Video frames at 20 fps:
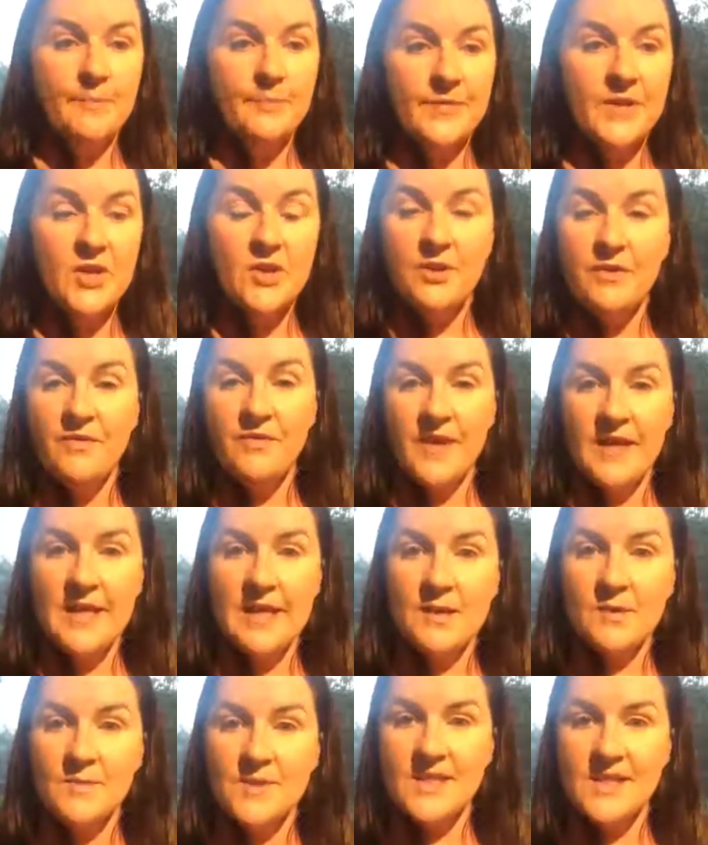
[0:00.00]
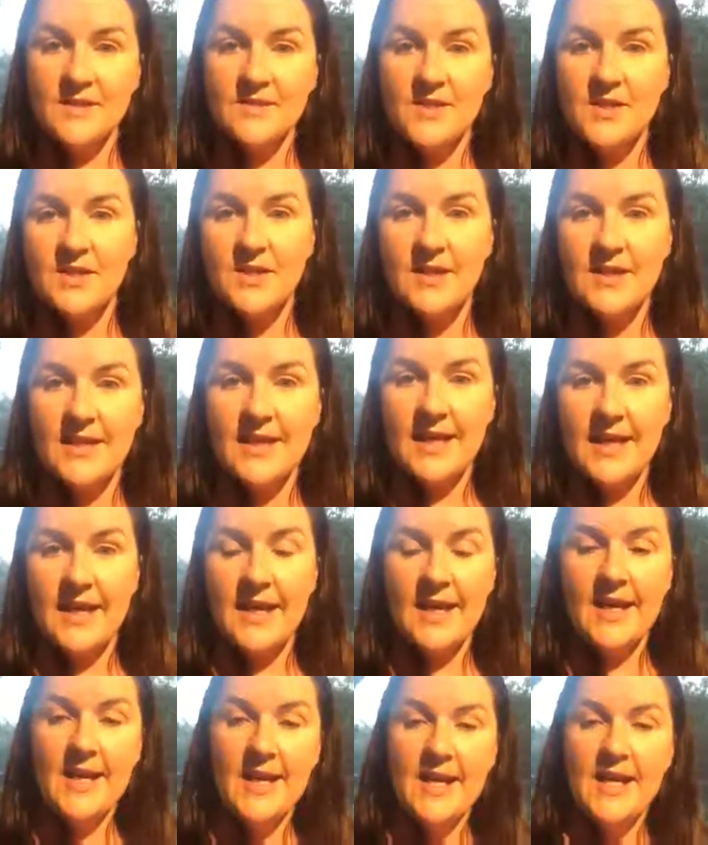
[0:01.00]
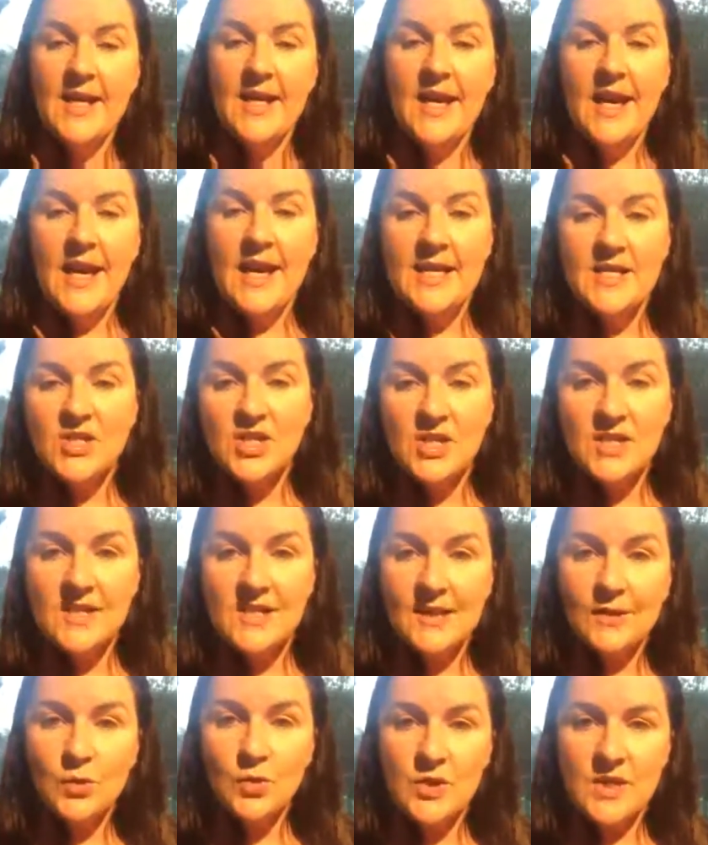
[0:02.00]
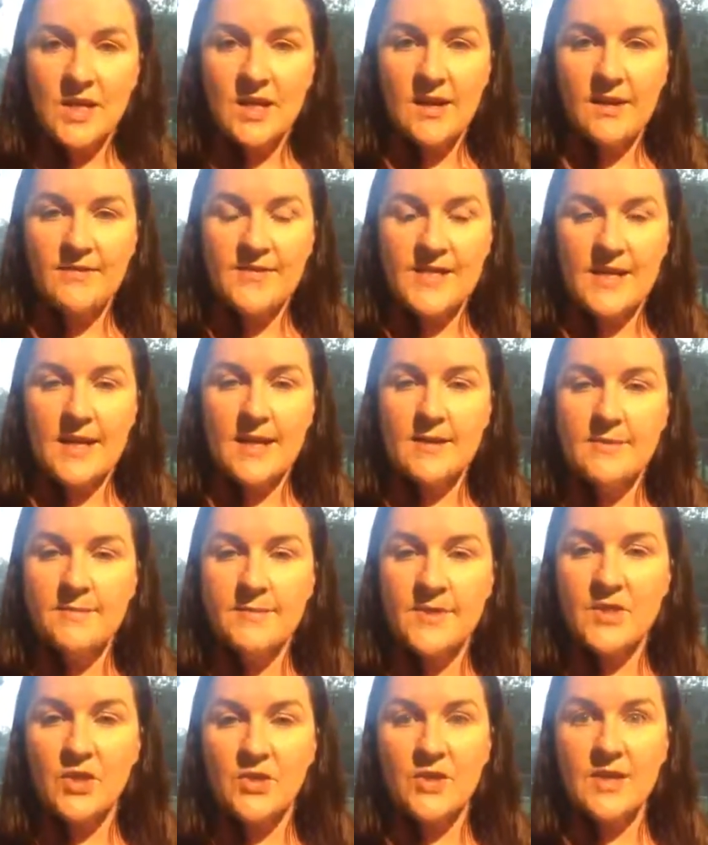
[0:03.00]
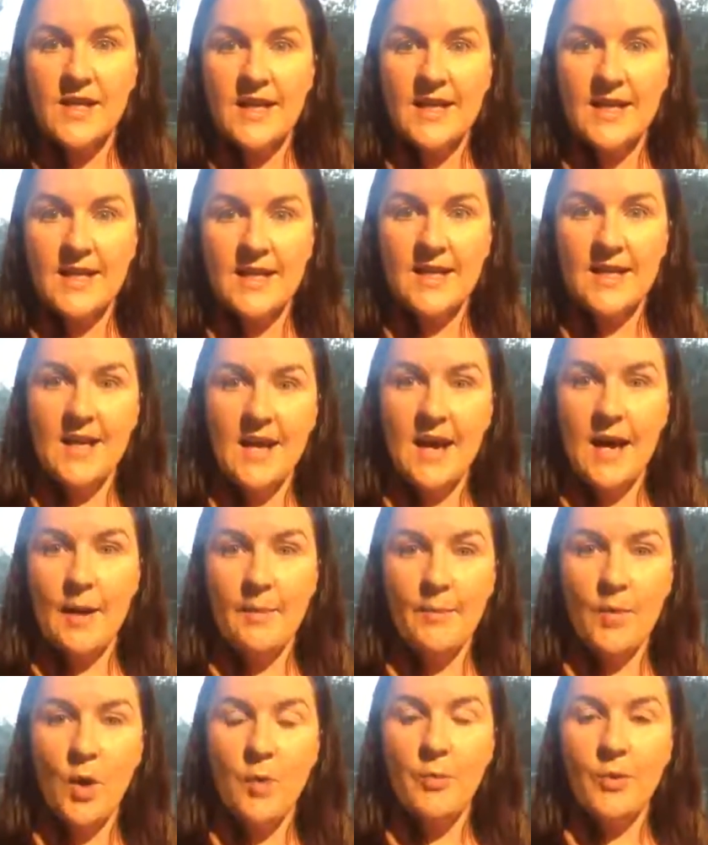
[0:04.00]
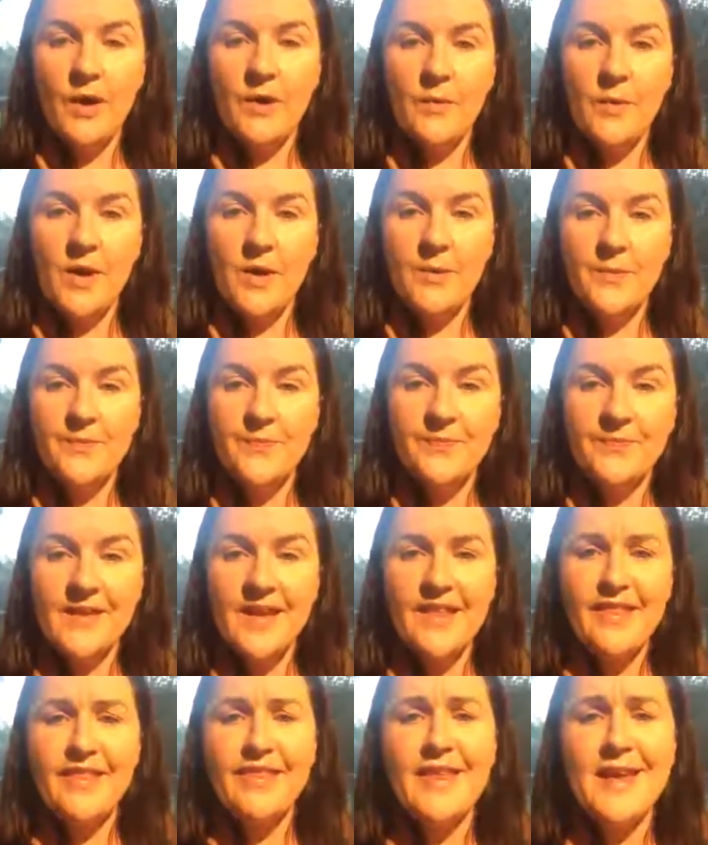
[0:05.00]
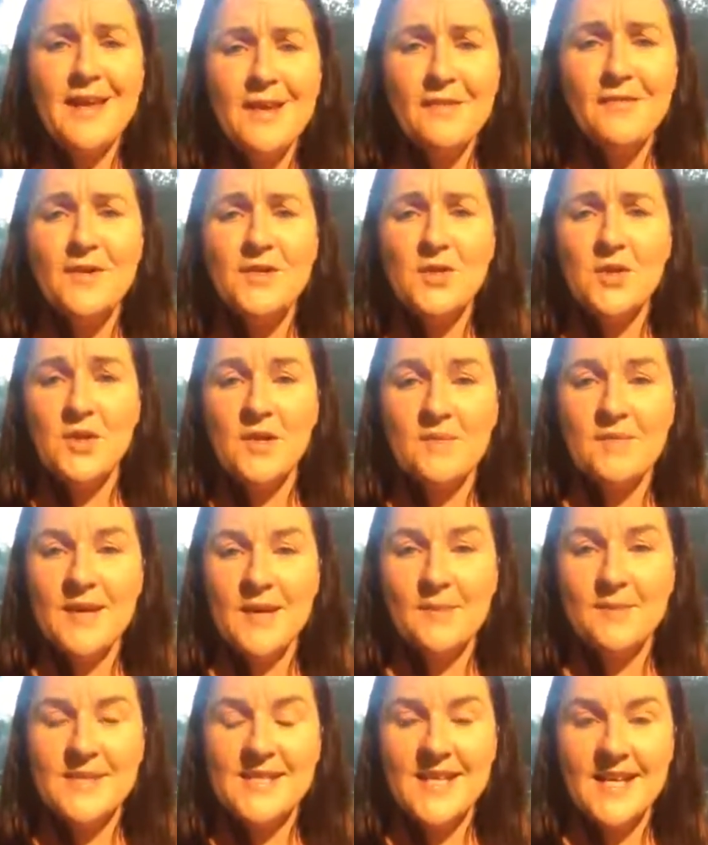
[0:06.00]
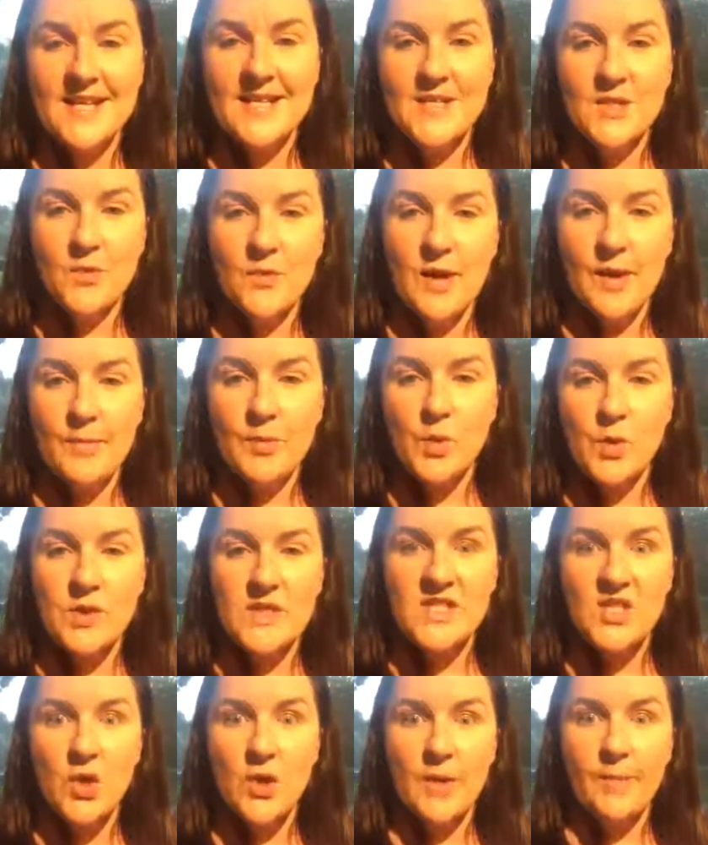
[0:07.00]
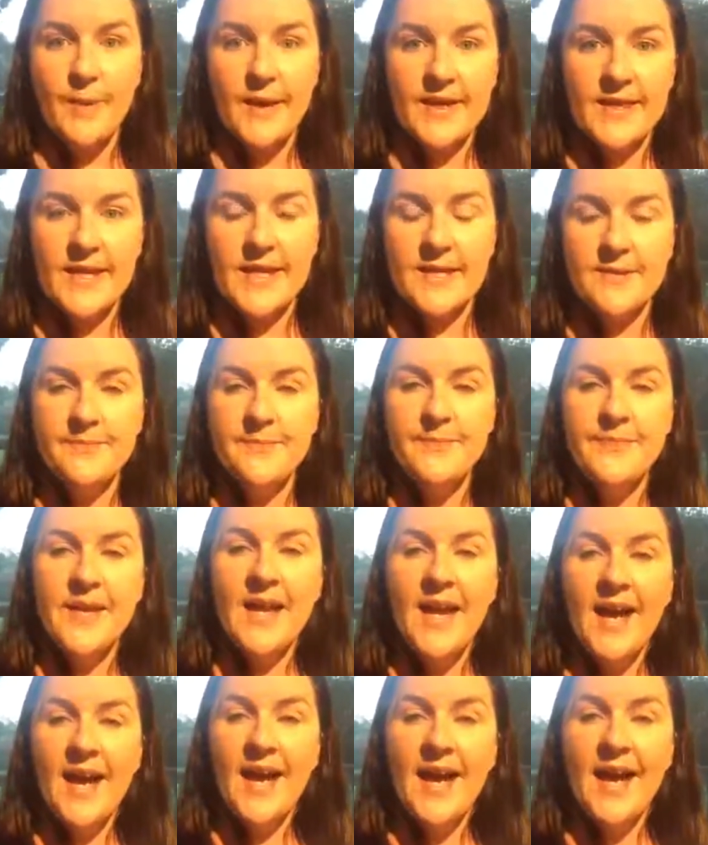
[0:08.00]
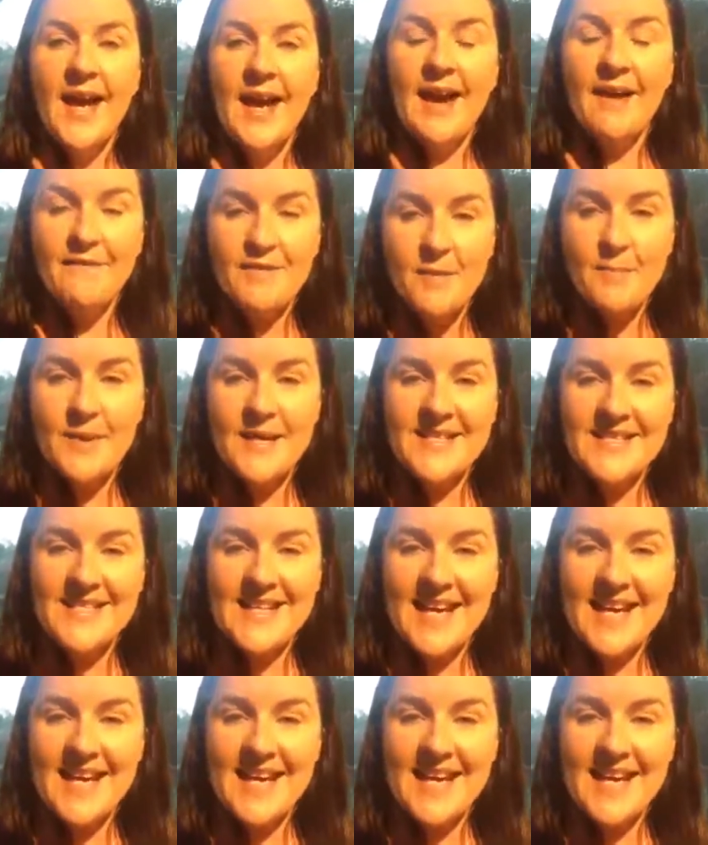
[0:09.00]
you know, feeding them stuff so that their engines are looked after so that they can operate well. Thank you for joining me. I'm starting to ramble. Sorry about that. Have the best